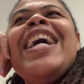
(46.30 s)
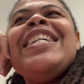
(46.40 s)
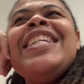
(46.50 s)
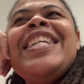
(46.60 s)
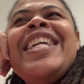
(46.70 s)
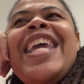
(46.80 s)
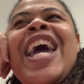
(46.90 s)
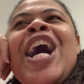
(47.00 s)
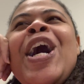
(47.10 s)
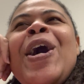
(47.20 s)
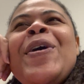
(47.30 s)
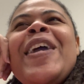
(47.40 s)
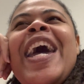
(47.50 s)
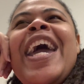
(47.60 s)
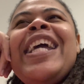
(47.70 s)
yeah,
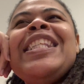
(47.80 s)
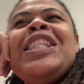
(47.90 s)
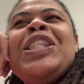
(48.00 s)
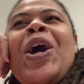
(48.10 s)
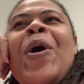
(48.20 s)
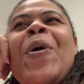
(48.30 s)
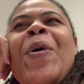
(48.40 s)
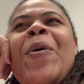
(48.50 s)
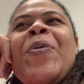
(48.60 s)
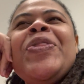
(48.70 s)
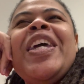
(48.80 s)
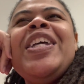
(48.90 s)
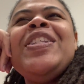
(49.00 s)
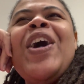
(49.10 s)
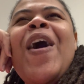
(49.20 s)
okay, so things